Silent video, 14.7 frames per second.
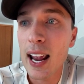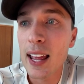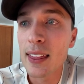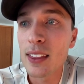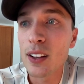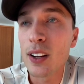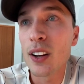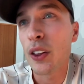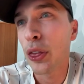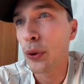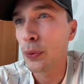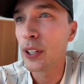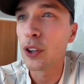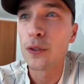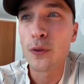And
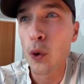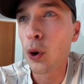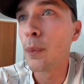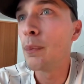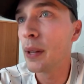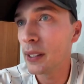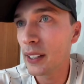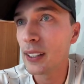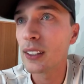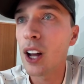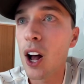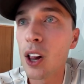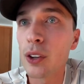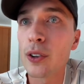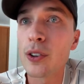the $3 or $4
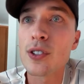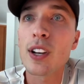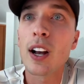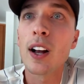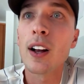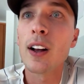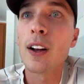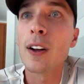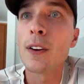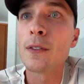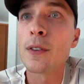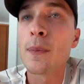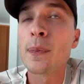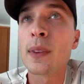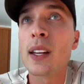billion
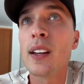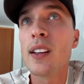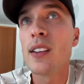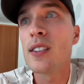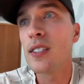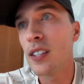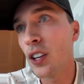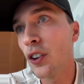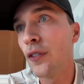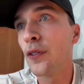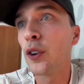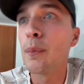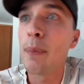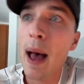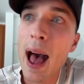of
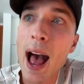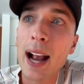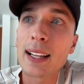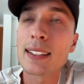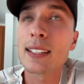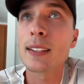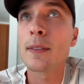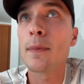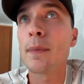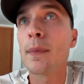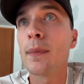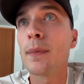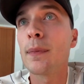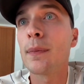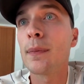silver-backed
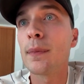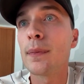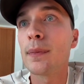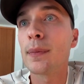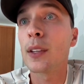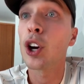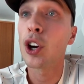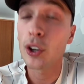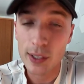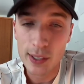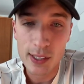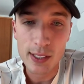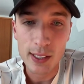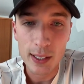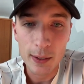
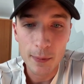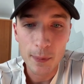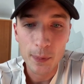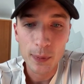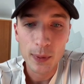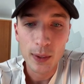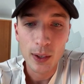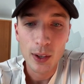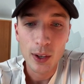currency